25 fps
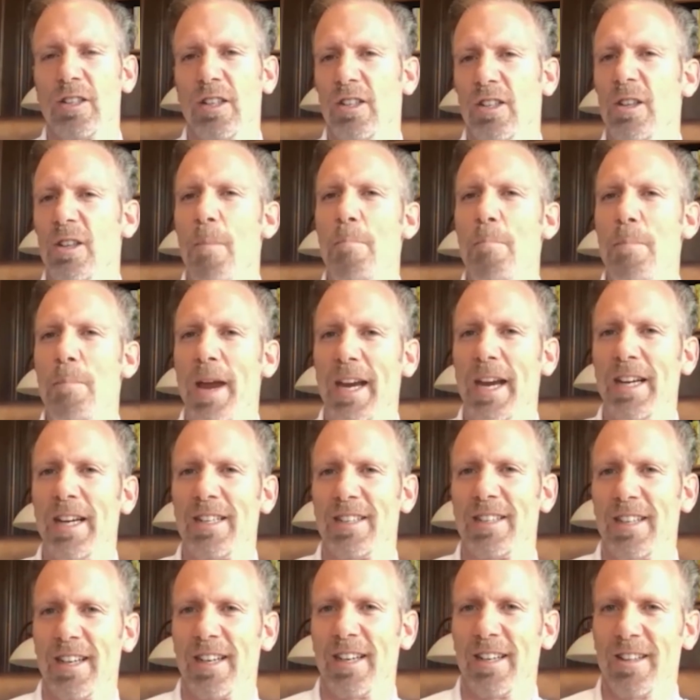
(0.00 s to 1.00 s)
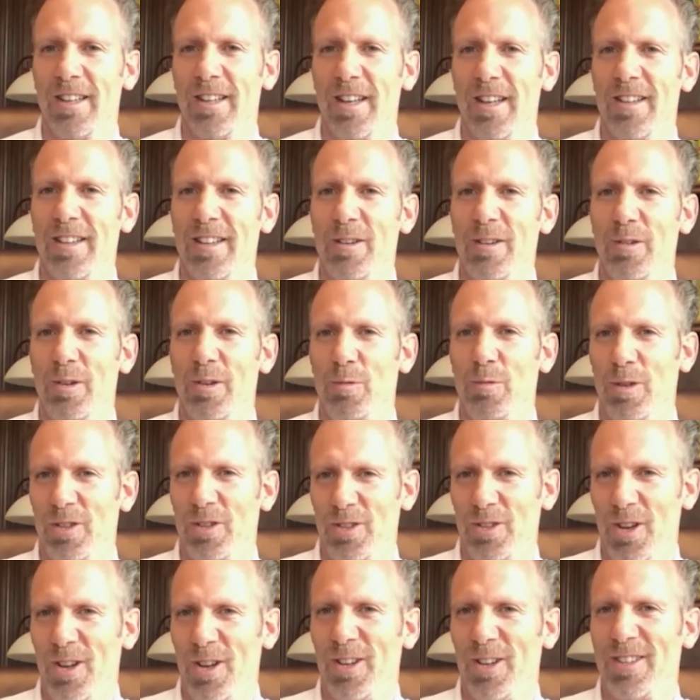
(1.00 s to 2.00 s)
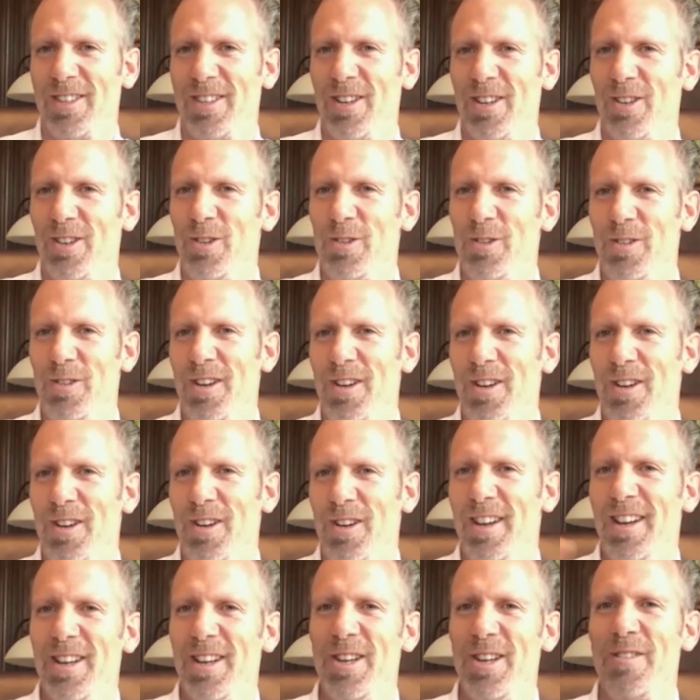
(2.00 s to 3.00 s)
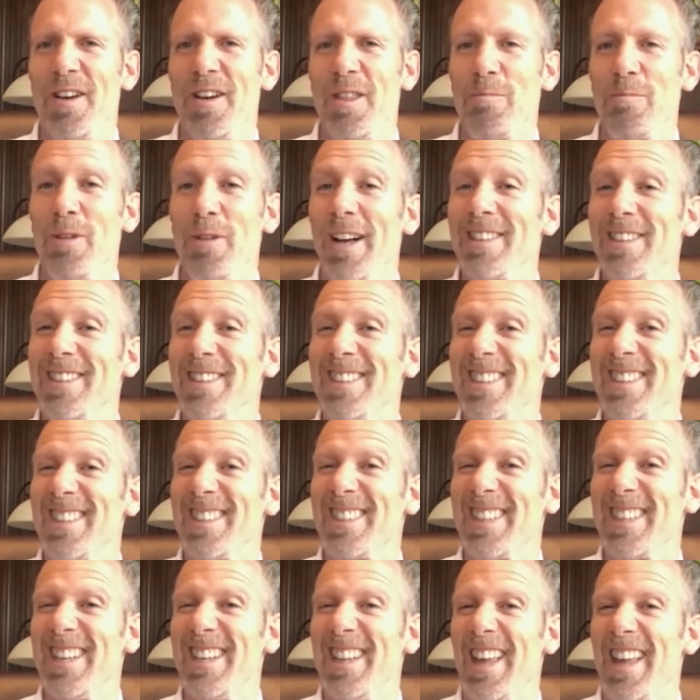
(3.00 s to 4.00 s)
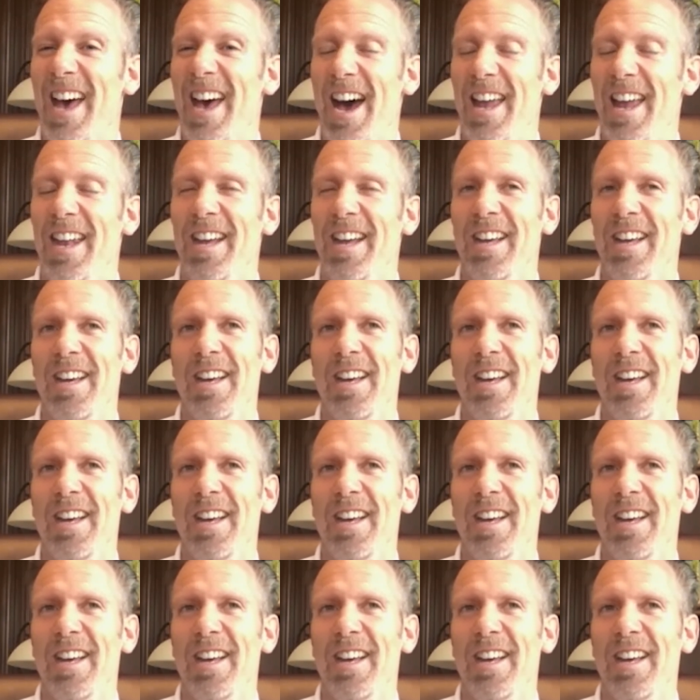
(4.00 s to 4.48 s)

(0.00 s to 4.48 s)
It's amazing that the, the results. And you, you've had the blessings to see that.